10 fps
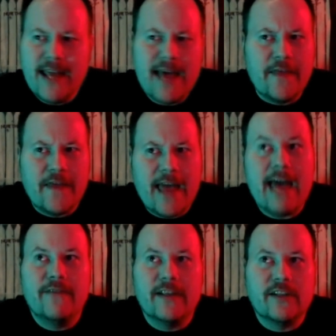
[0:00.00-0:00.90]
yeah, that they
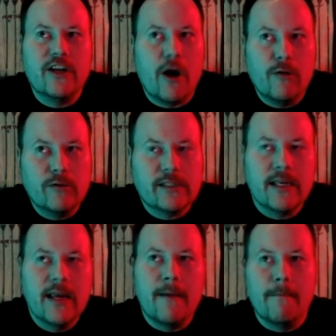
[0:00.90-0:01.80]
have this ghost
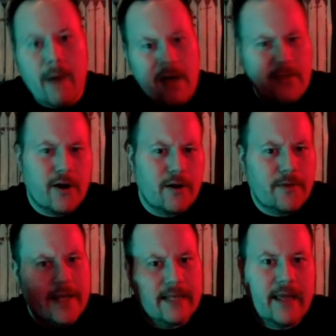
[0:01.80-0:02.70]
mother
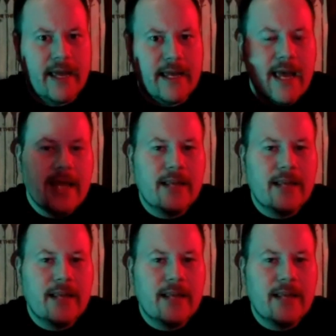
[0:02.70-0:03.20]
that like,